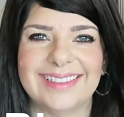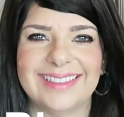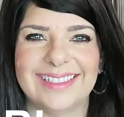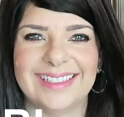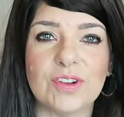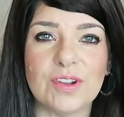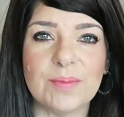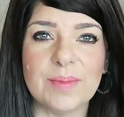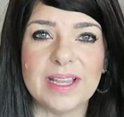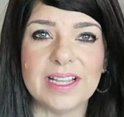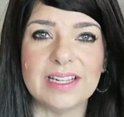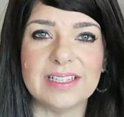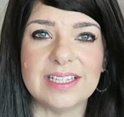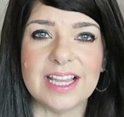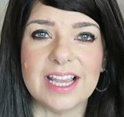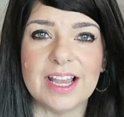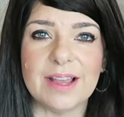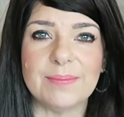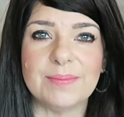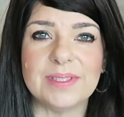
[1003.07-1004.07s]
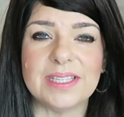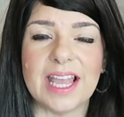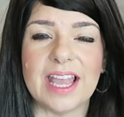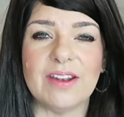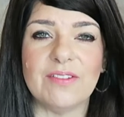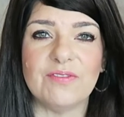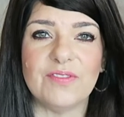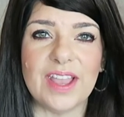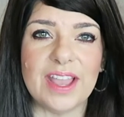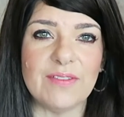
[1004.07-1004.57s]
grooming tips
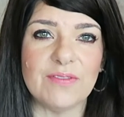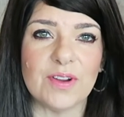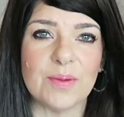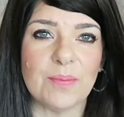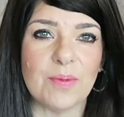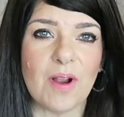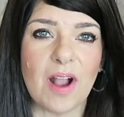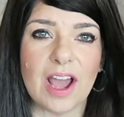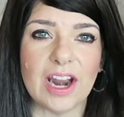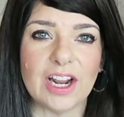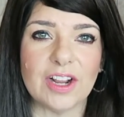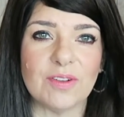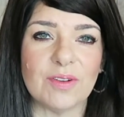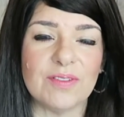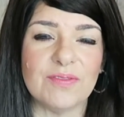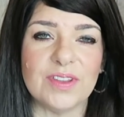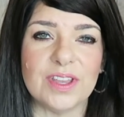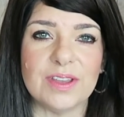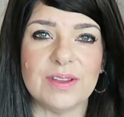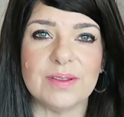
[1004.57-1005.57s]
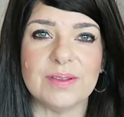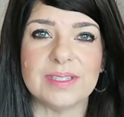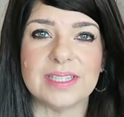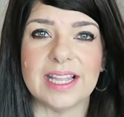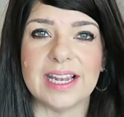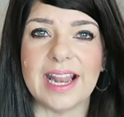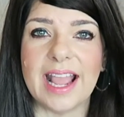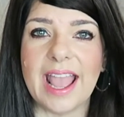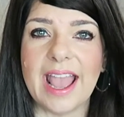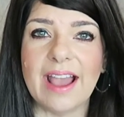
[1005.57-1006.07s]
and favorite product reviews
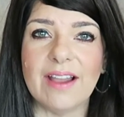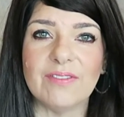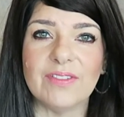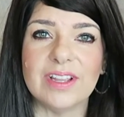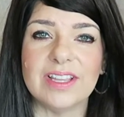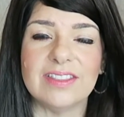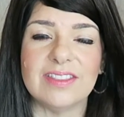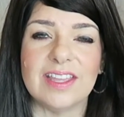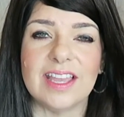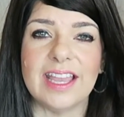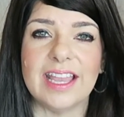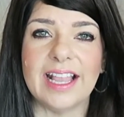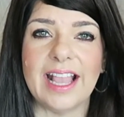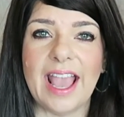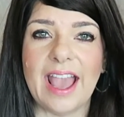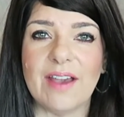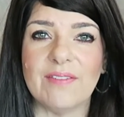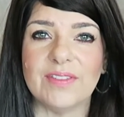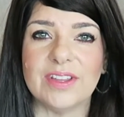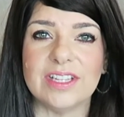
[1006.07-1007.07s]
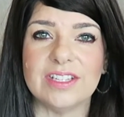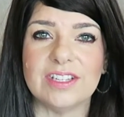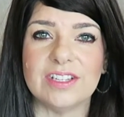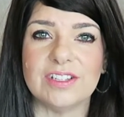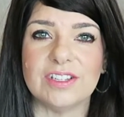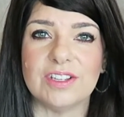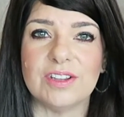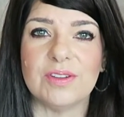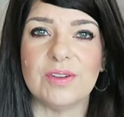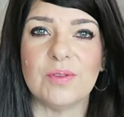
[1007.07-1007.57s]
and everything having to
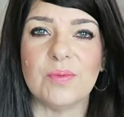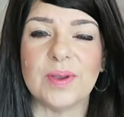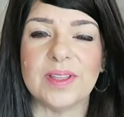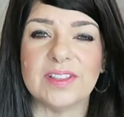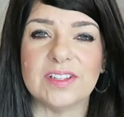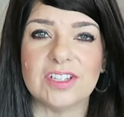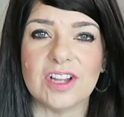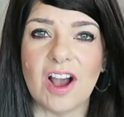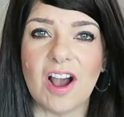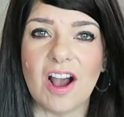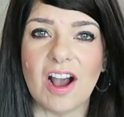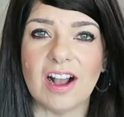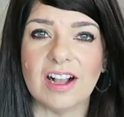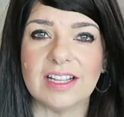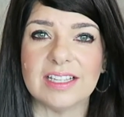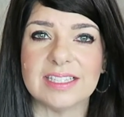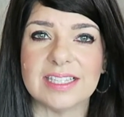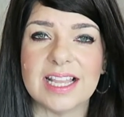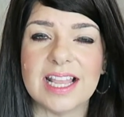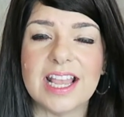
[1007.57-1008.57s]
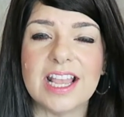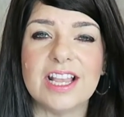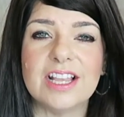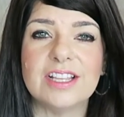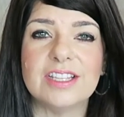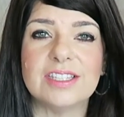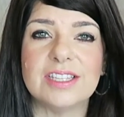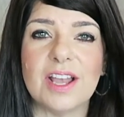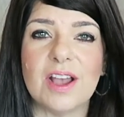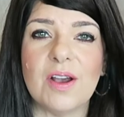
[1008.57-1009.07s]
do with dogs.
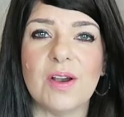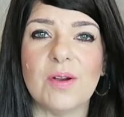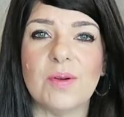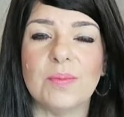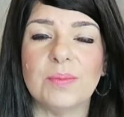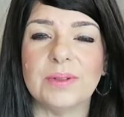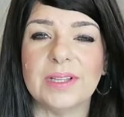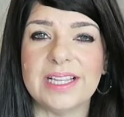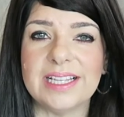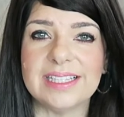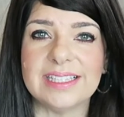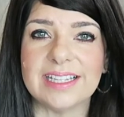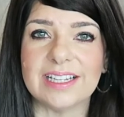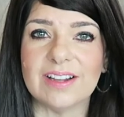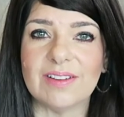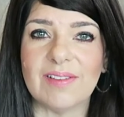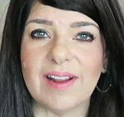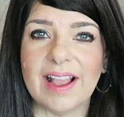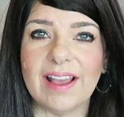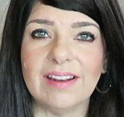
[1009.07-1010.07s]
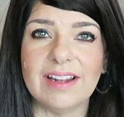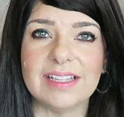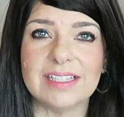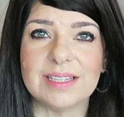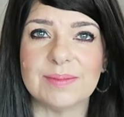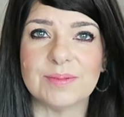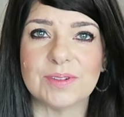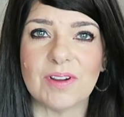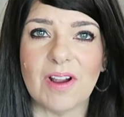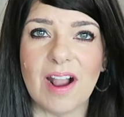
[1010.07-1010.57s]
So please stick around and
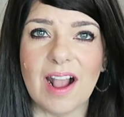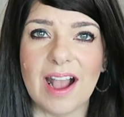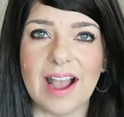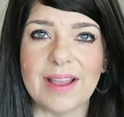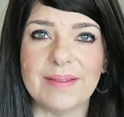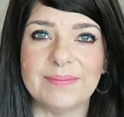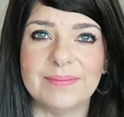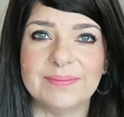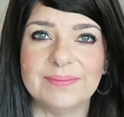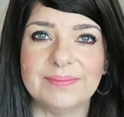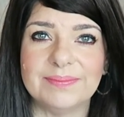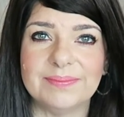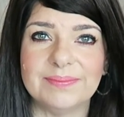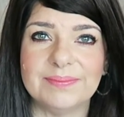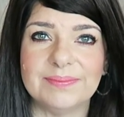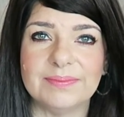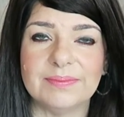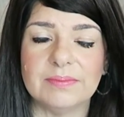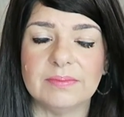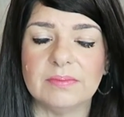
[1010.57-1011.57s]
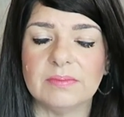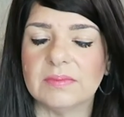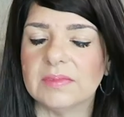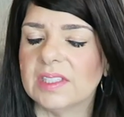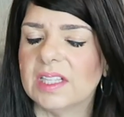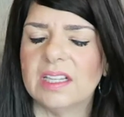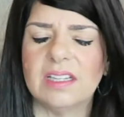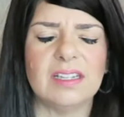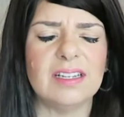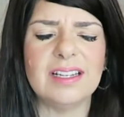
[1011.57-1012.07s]
subscribe.
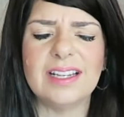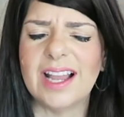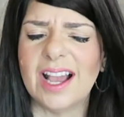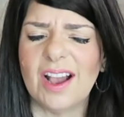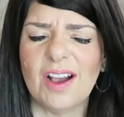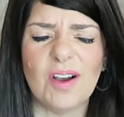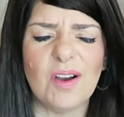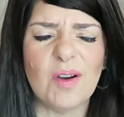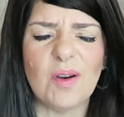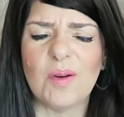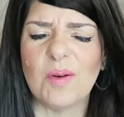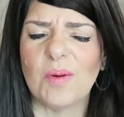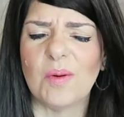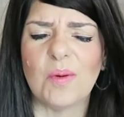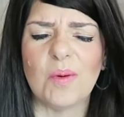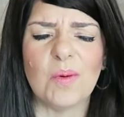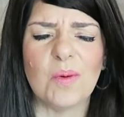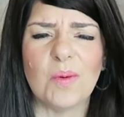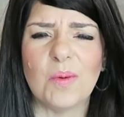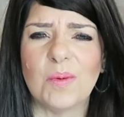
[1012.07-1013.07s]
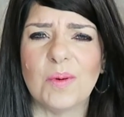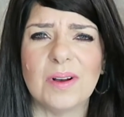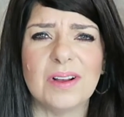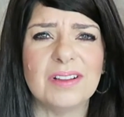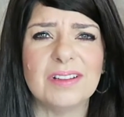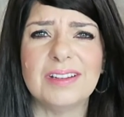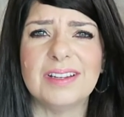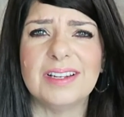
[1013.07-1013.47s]
No.